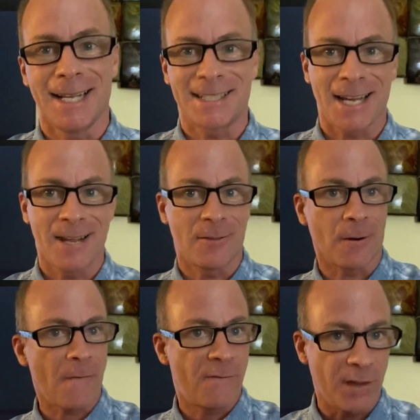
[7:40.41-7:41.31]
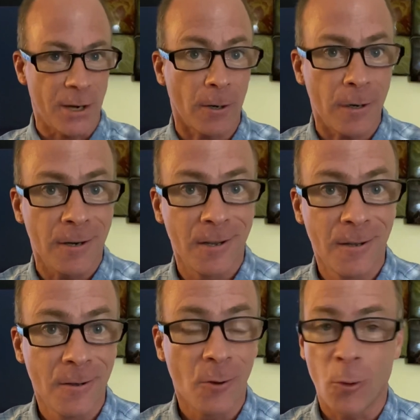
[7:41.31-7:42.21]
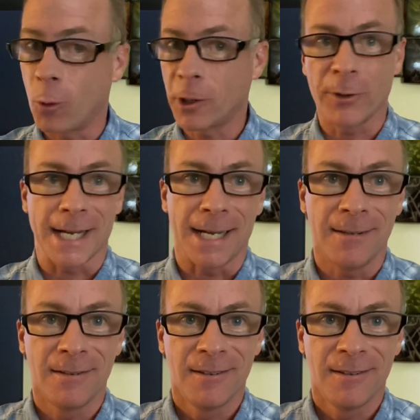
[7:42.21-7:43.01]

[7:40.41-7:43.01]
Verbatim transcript: It's either fear or greed.